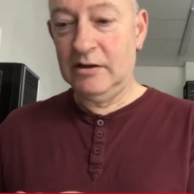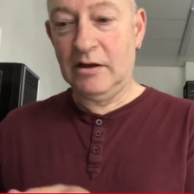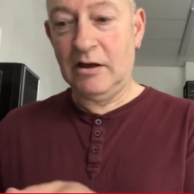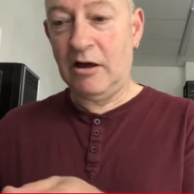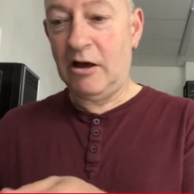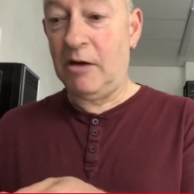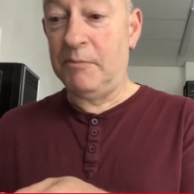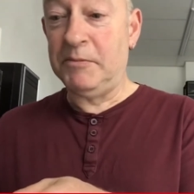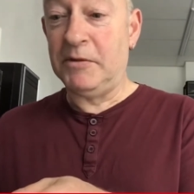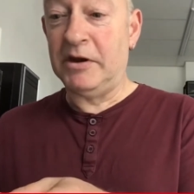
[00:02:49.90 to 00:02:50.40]

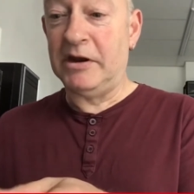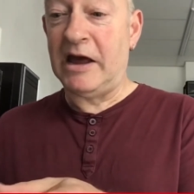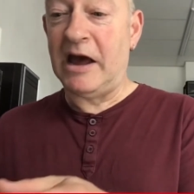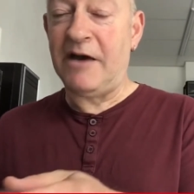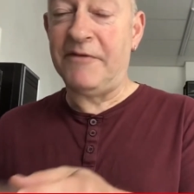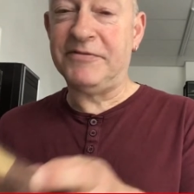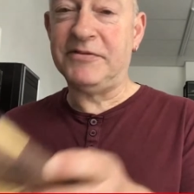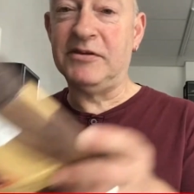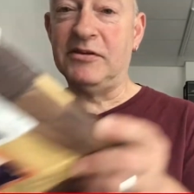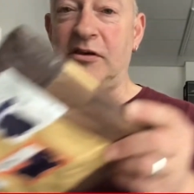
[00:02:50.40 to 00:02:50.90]
I'm going to
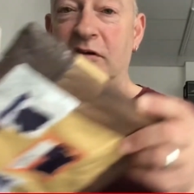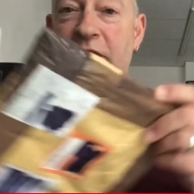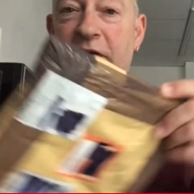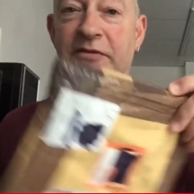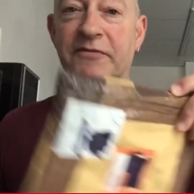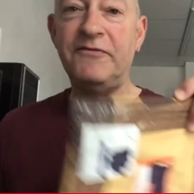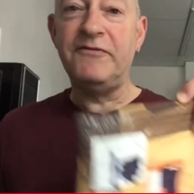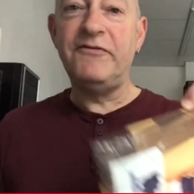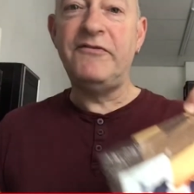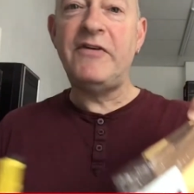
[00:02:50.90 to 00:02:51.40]
have to do this
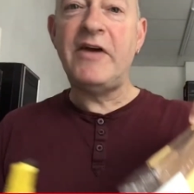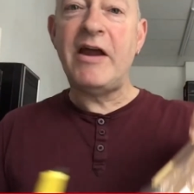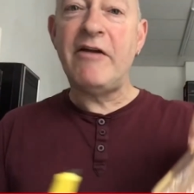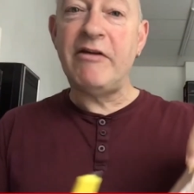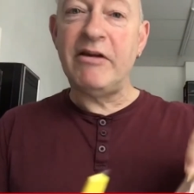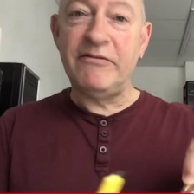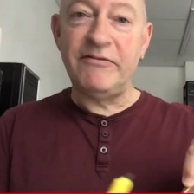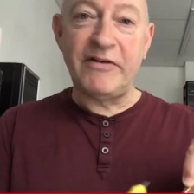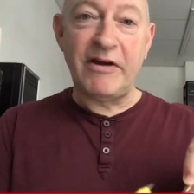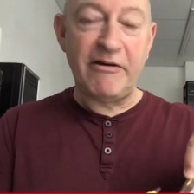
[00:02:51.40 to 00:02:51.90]

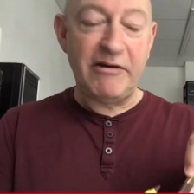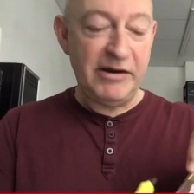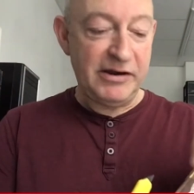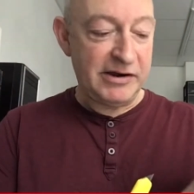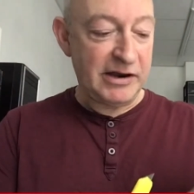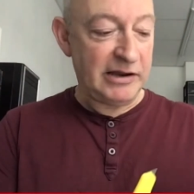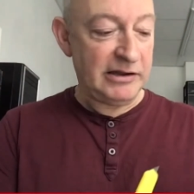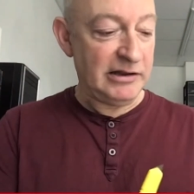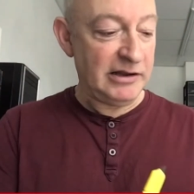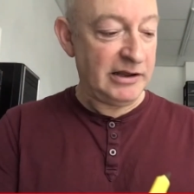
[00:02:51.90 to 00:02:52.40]
very, very
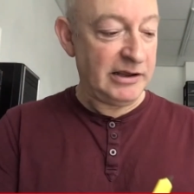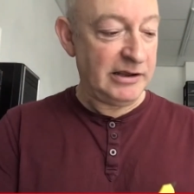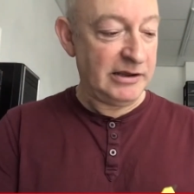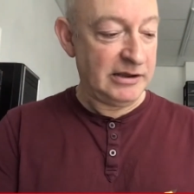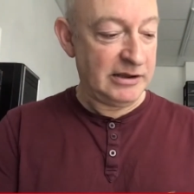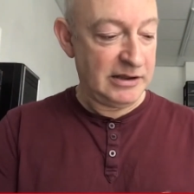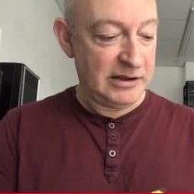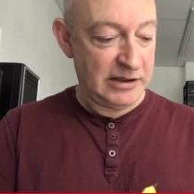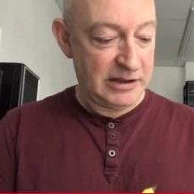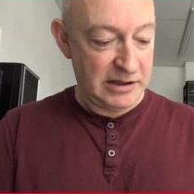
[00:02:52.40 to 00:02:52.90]
gently.
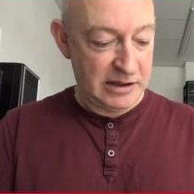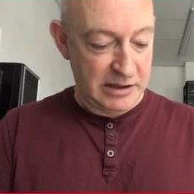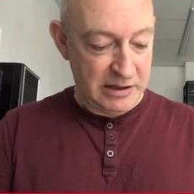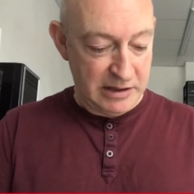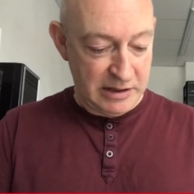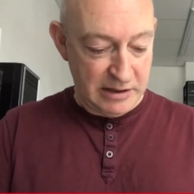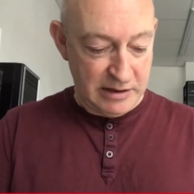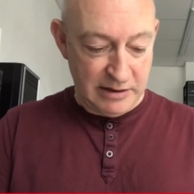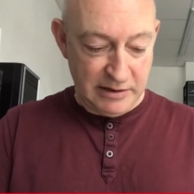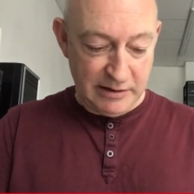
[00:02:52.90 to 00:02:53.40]

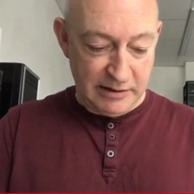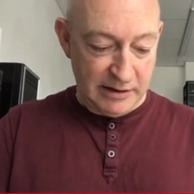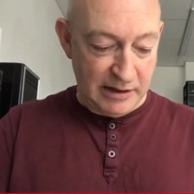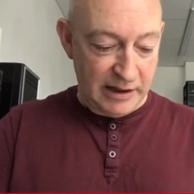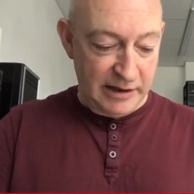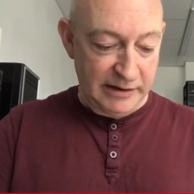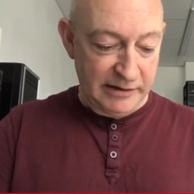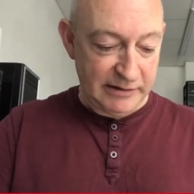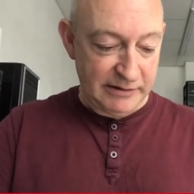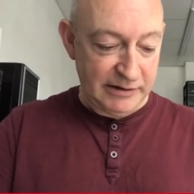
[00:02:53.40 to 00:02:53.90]

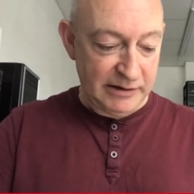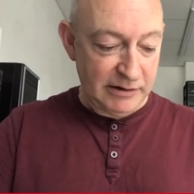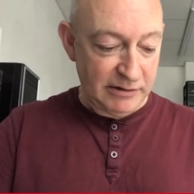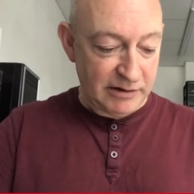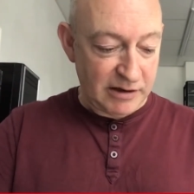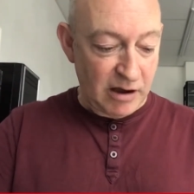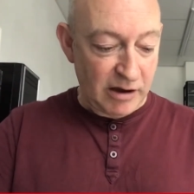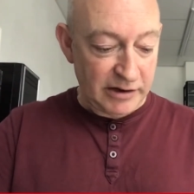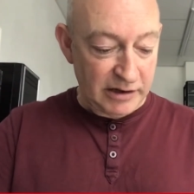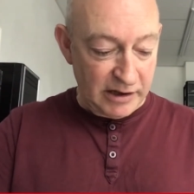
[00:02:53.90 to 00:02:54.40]
And, you know,
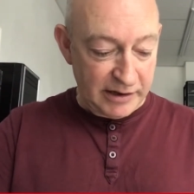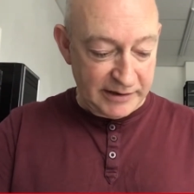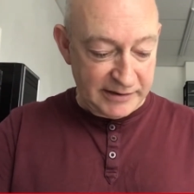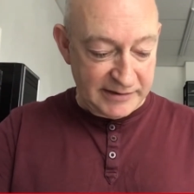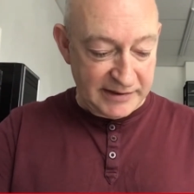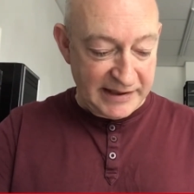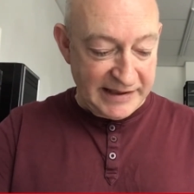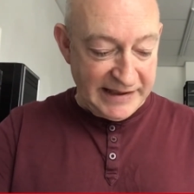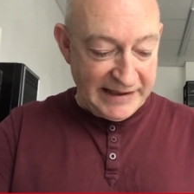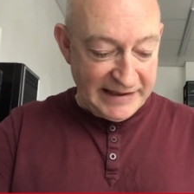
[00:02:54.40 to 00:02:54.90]
kind of like
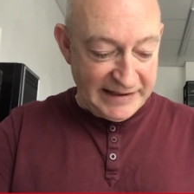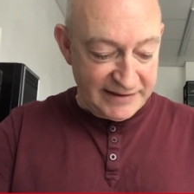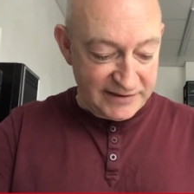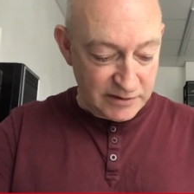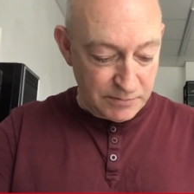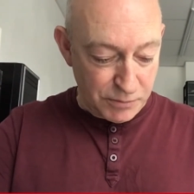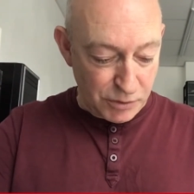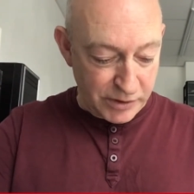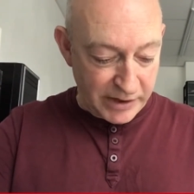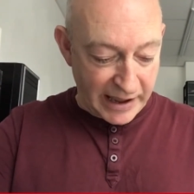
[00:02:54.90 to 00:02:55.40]
tease
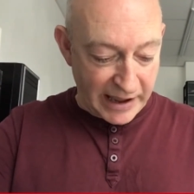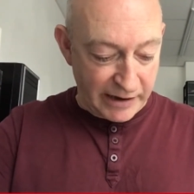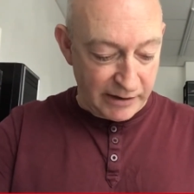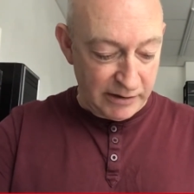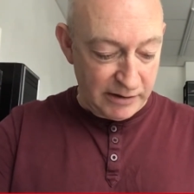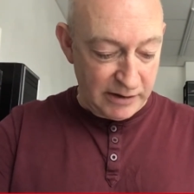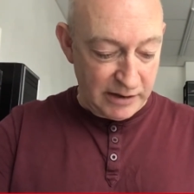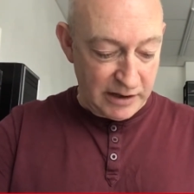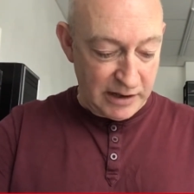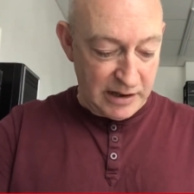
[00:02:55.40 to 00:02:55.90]
the book out.
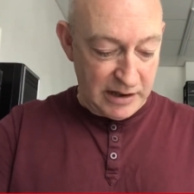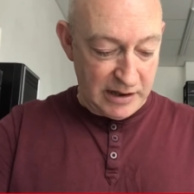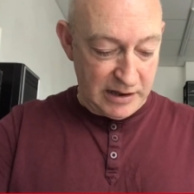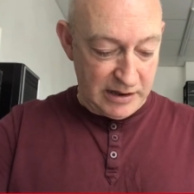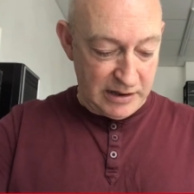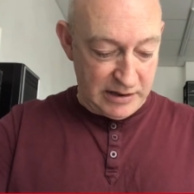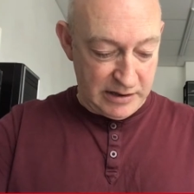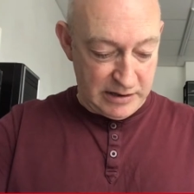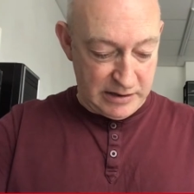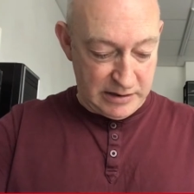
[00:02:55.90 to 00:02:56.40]

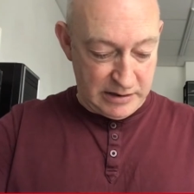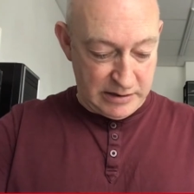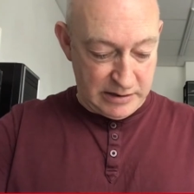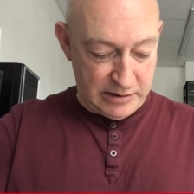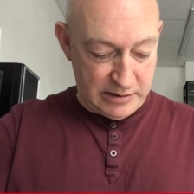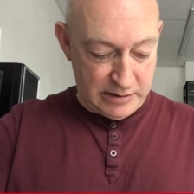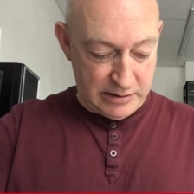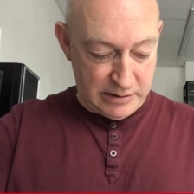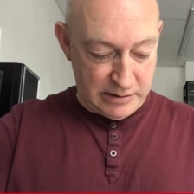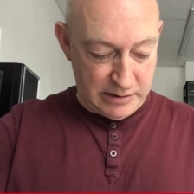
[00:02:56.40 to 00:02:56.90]

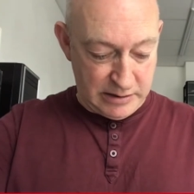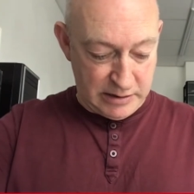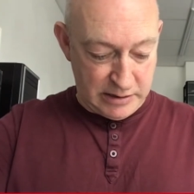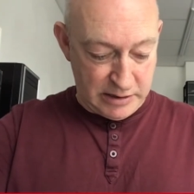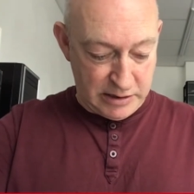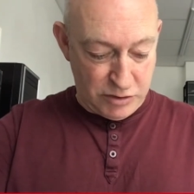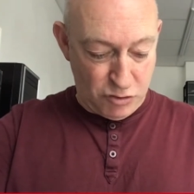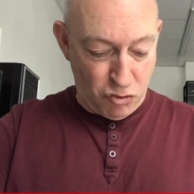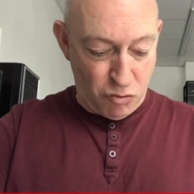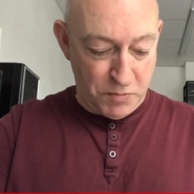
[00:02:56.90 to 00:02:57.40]

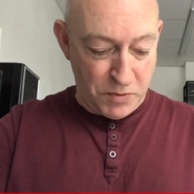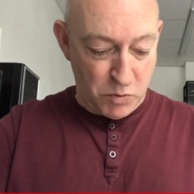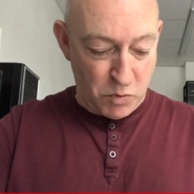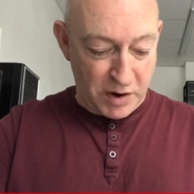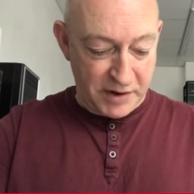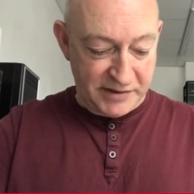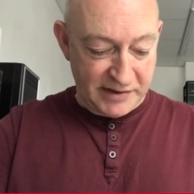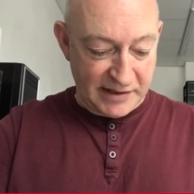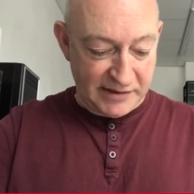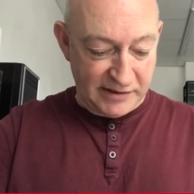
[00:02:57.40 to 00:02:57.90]
Uh, normally what
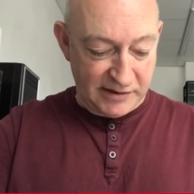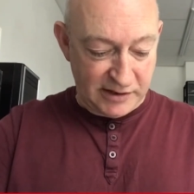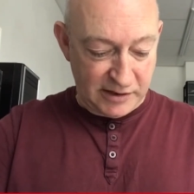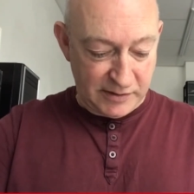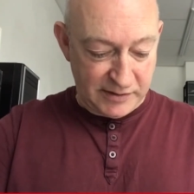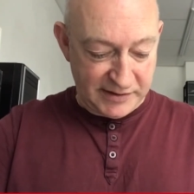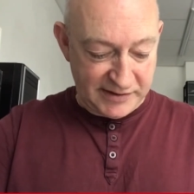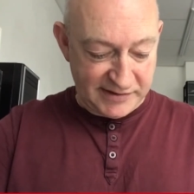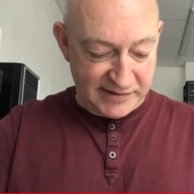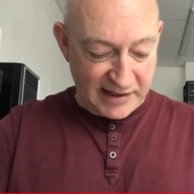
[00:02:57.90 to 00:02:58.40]
I tend to do
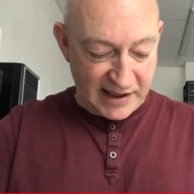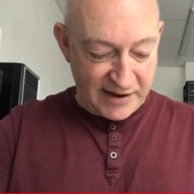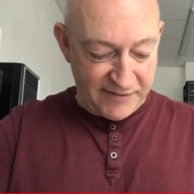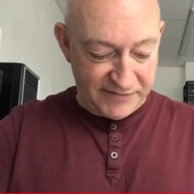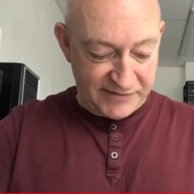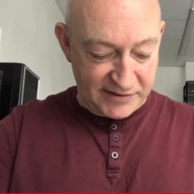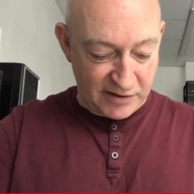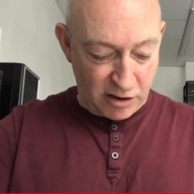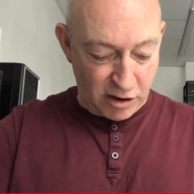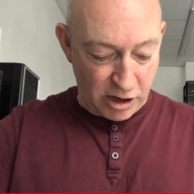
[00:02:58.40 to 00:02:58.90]
is
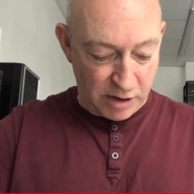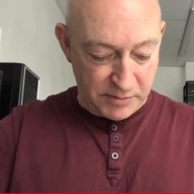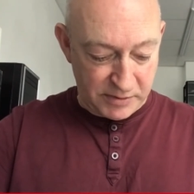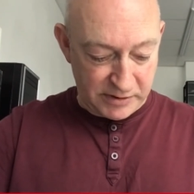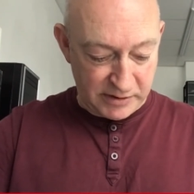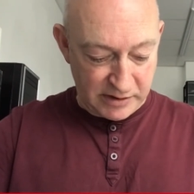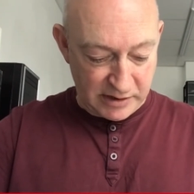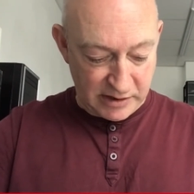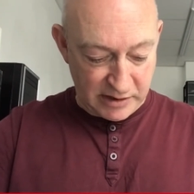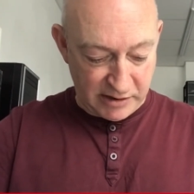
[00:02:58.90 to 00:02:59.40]
save time
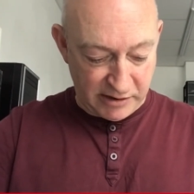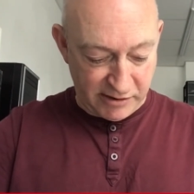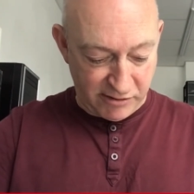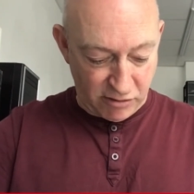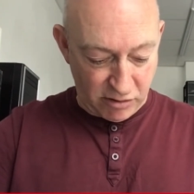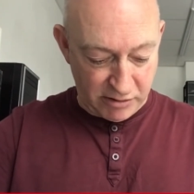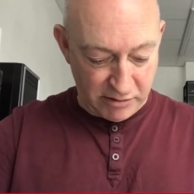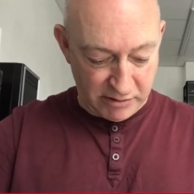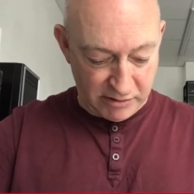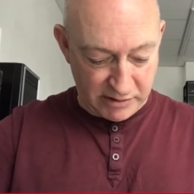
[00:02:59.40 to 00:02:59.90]
and, and
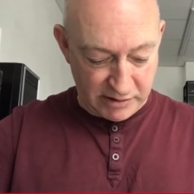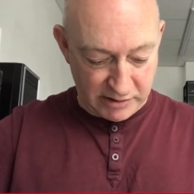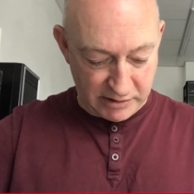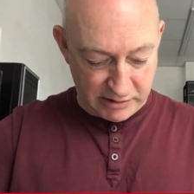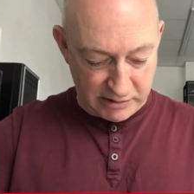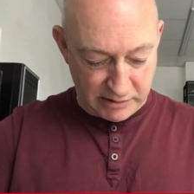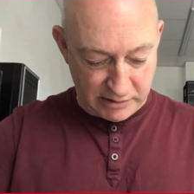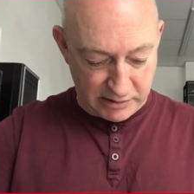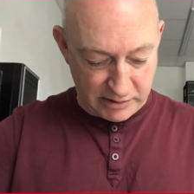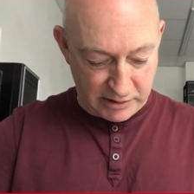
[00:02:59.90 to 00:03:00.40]
try and
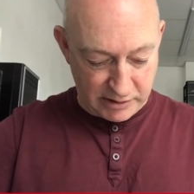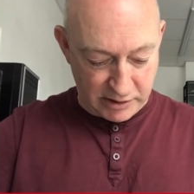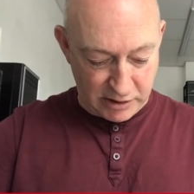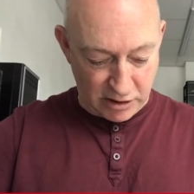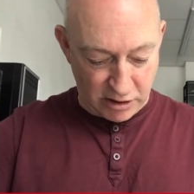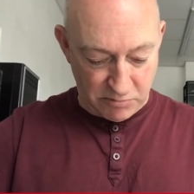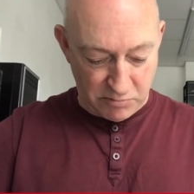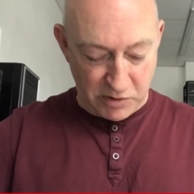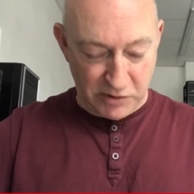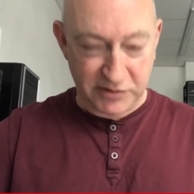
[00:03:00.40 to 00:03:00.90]

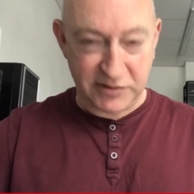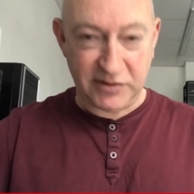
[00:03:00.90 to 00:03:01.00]
cut most of